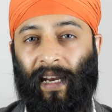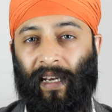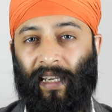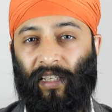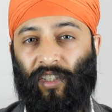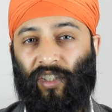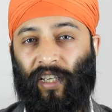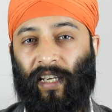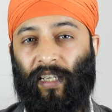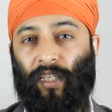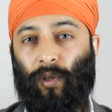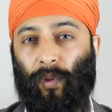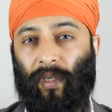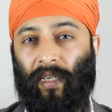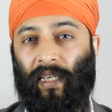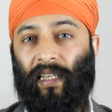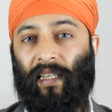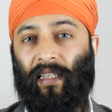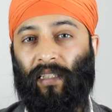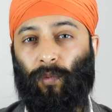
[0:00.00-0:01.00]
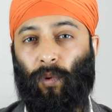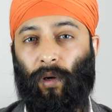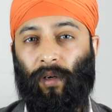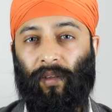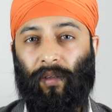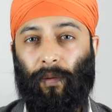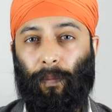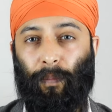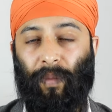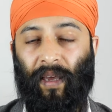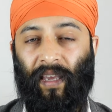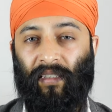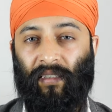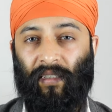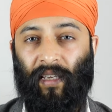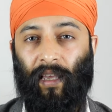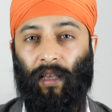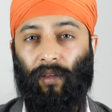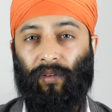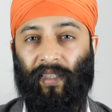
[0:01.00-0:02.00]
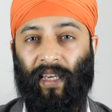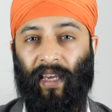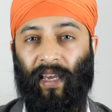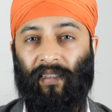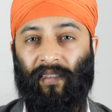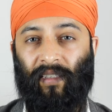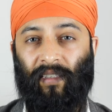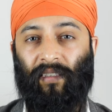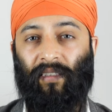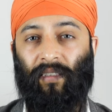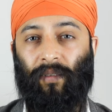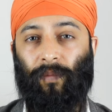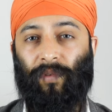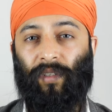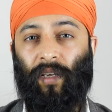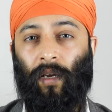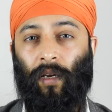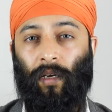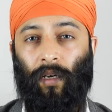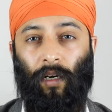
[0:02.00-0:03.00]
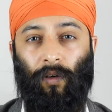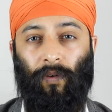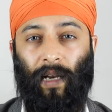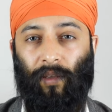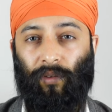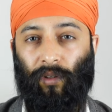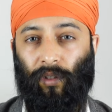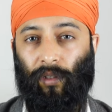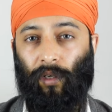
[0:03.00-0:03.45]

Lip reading: and it genuinely is one of the best healthcare systems around the